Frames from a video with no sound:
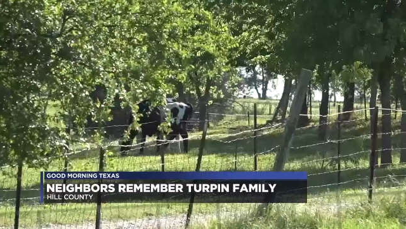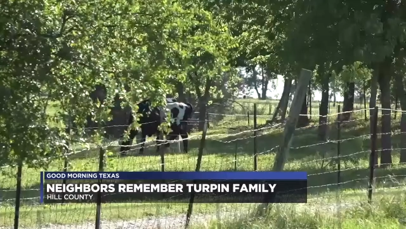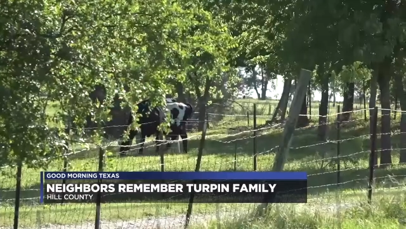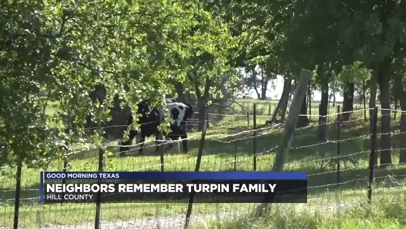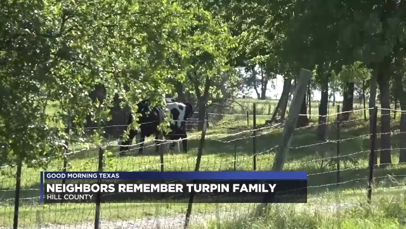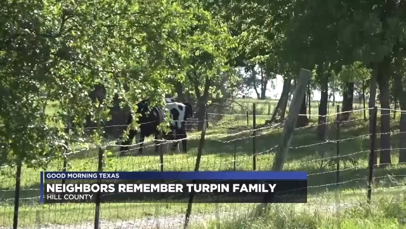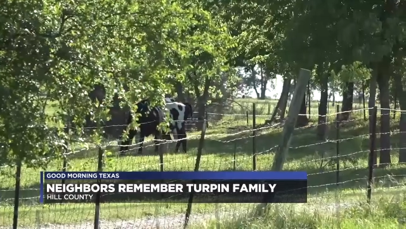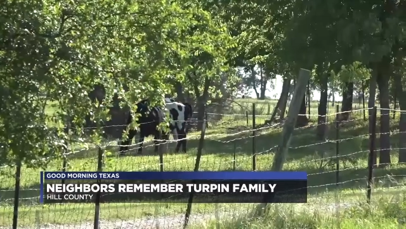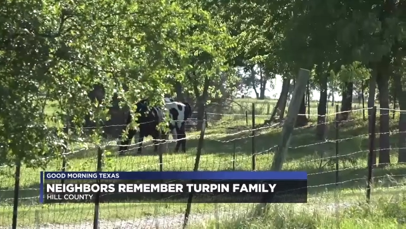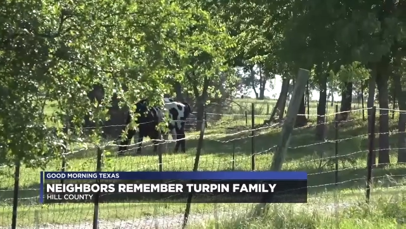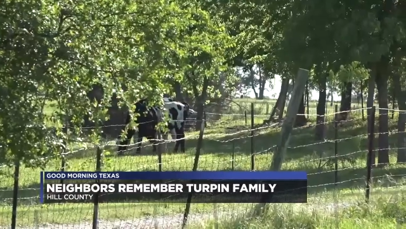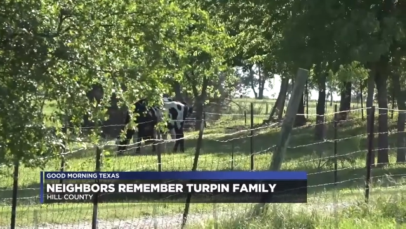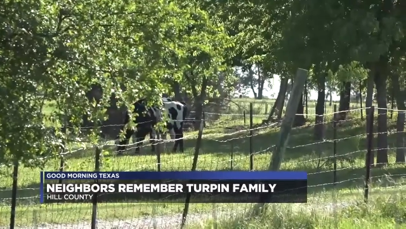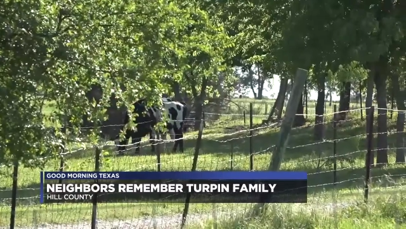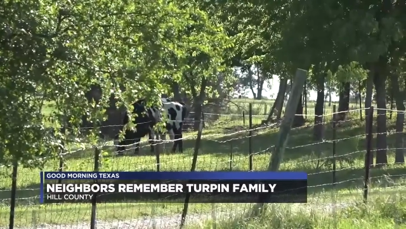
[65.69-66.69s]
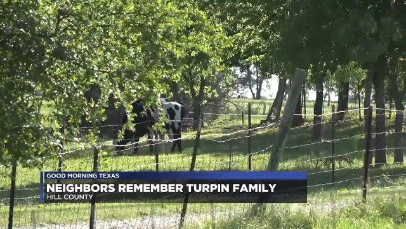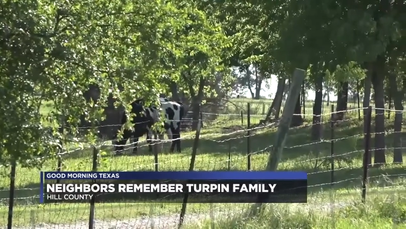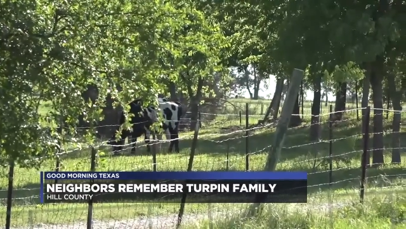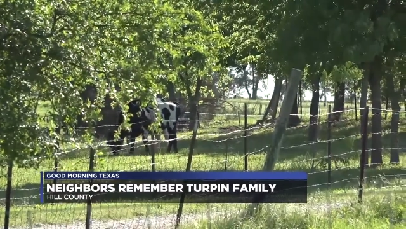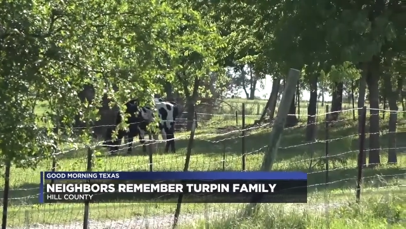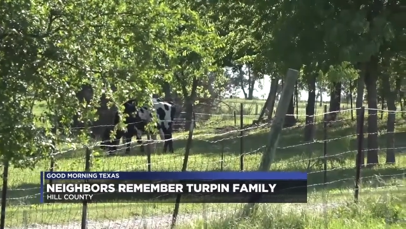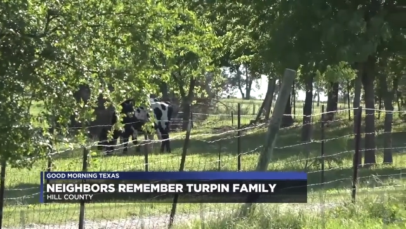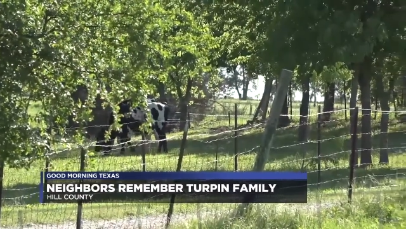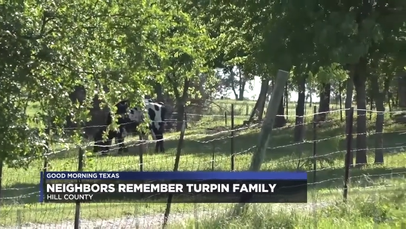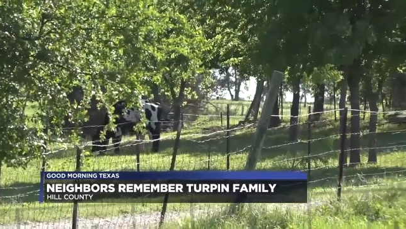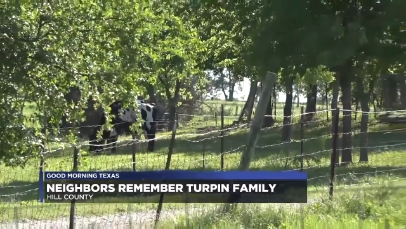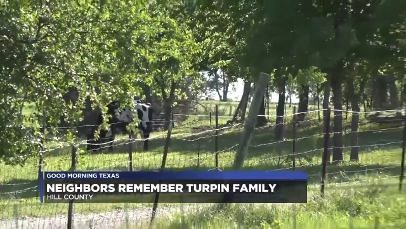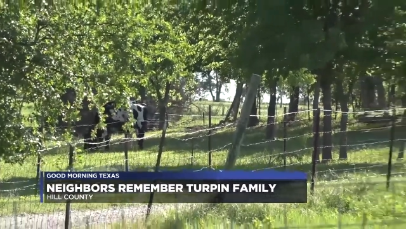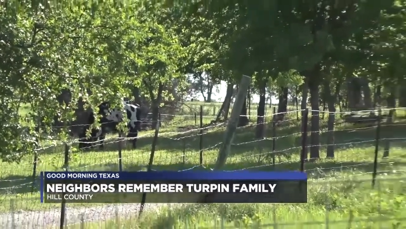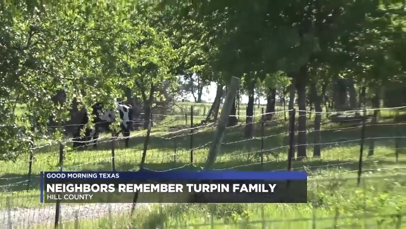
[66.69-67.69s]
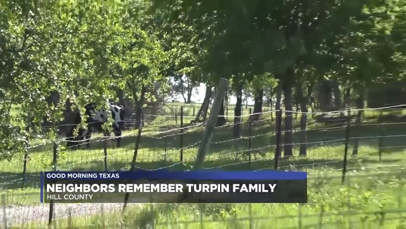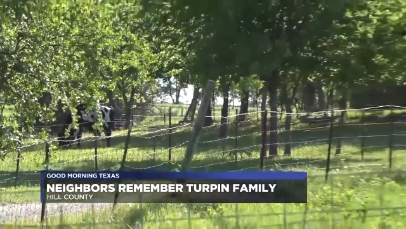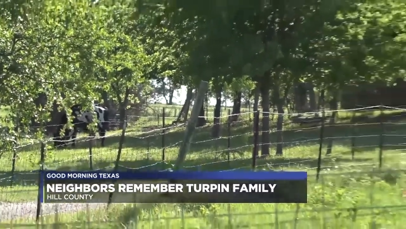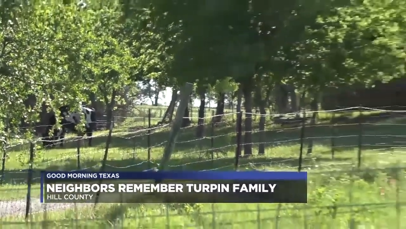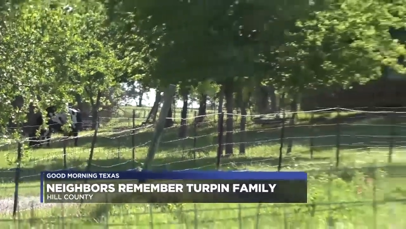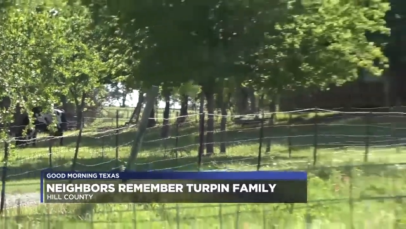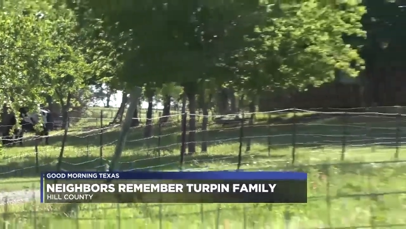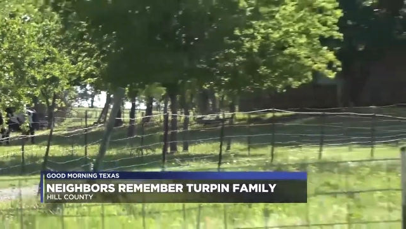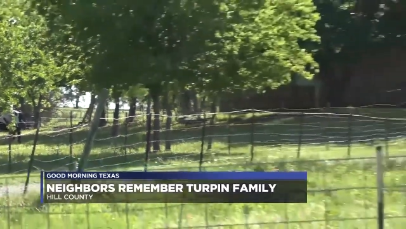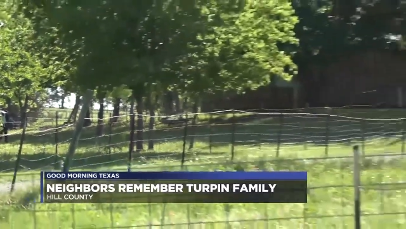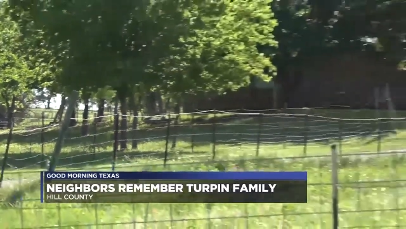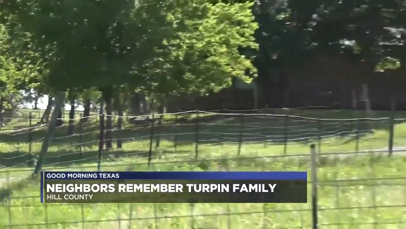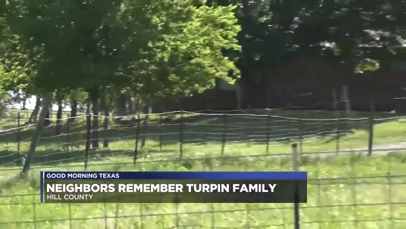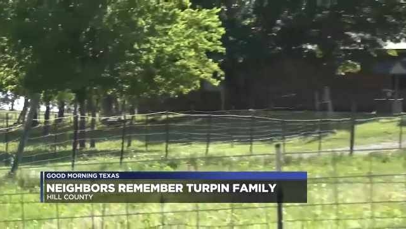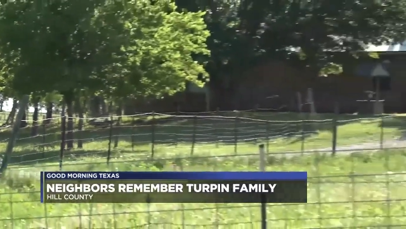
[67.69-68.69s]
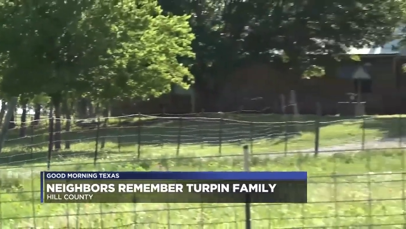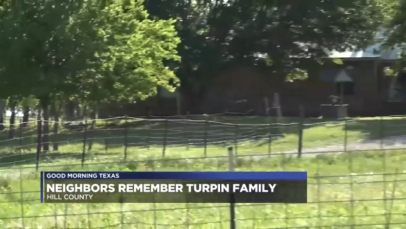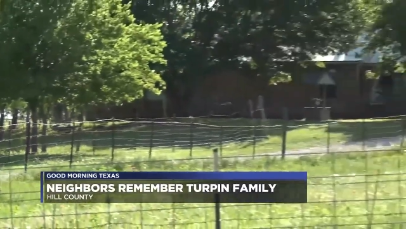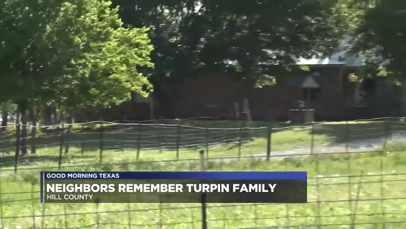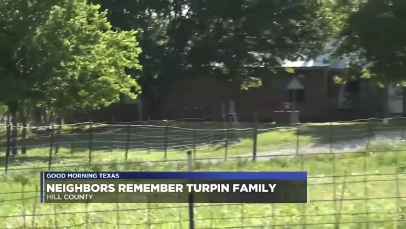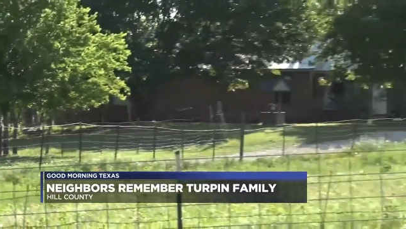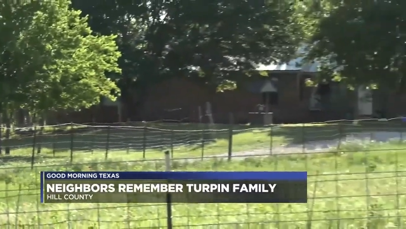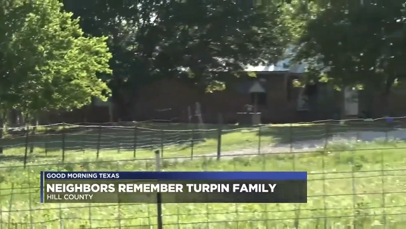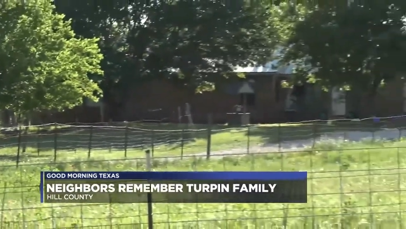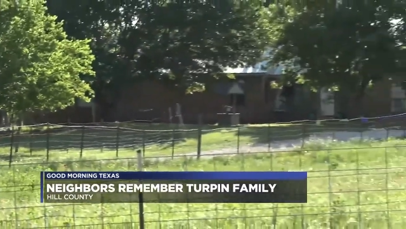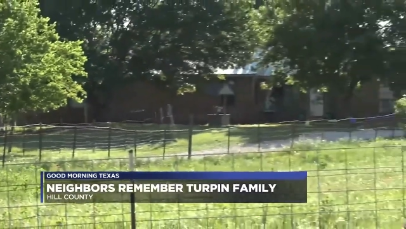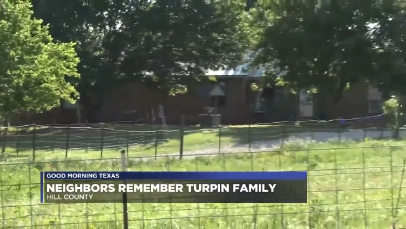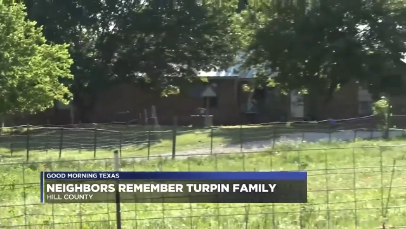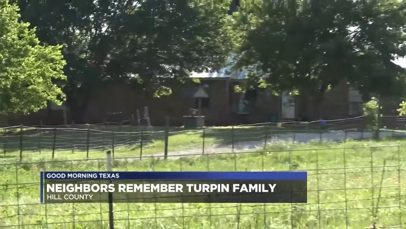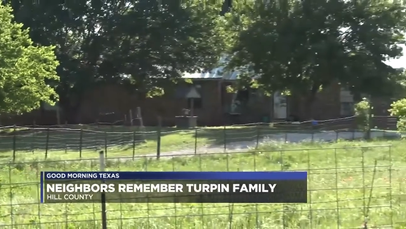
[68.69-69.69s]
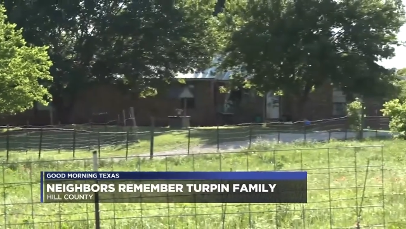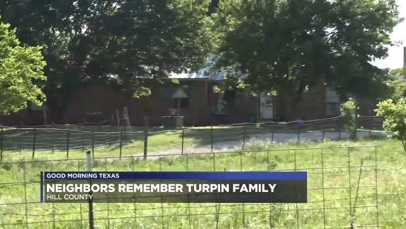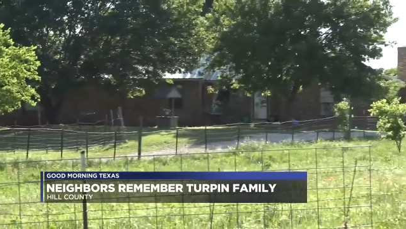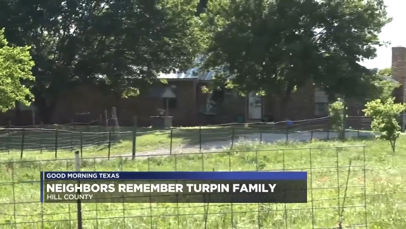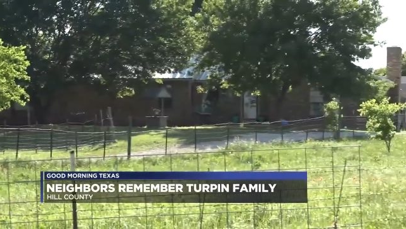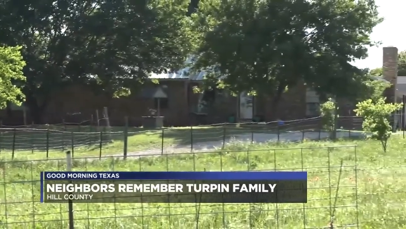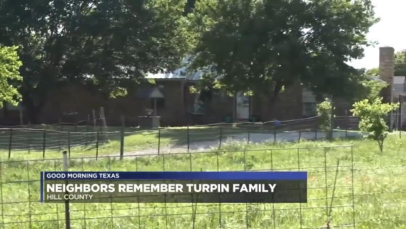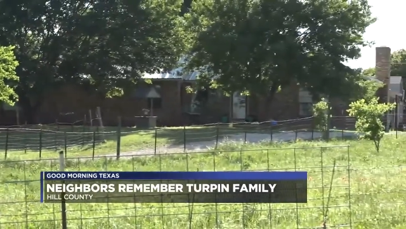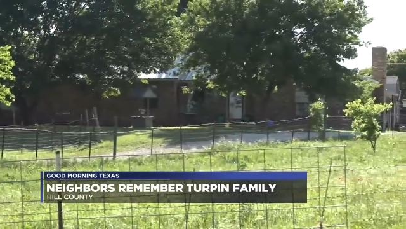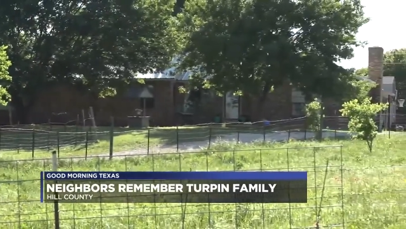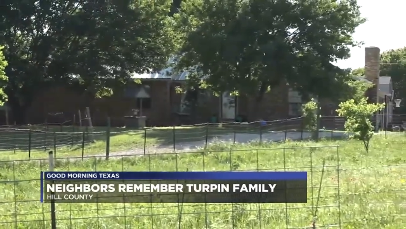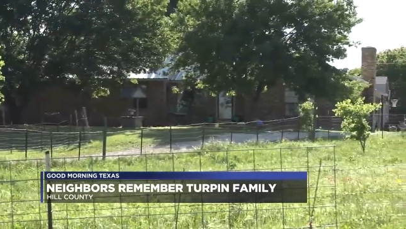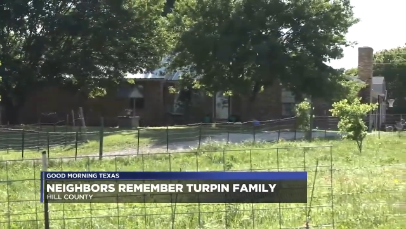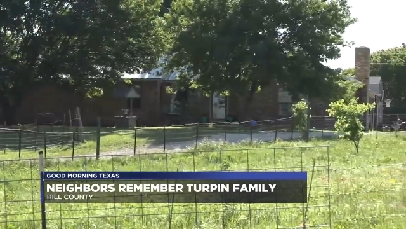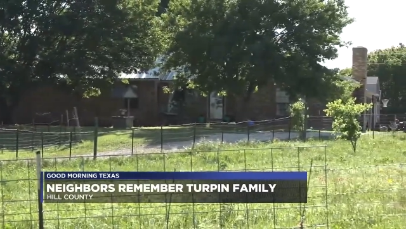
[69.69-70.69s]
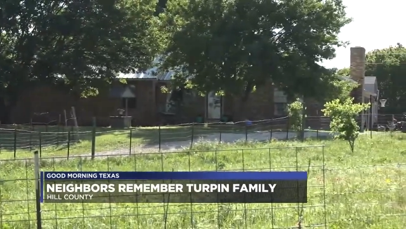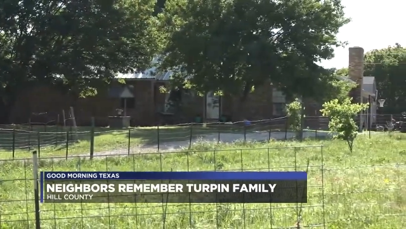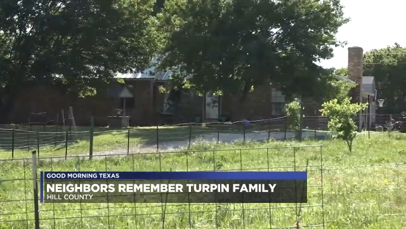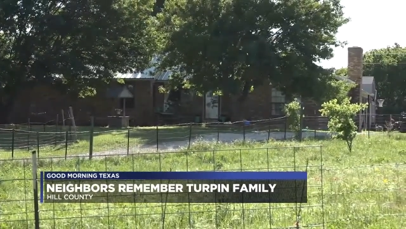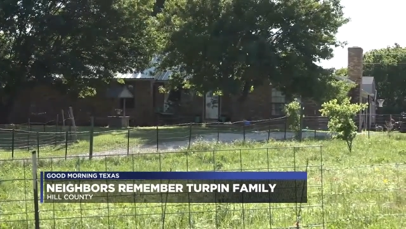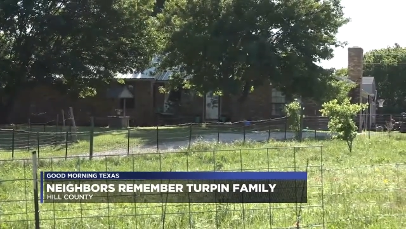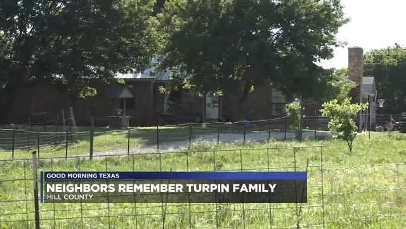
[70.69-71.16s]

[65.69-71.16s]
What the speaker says: Nobody's mouth can be seen.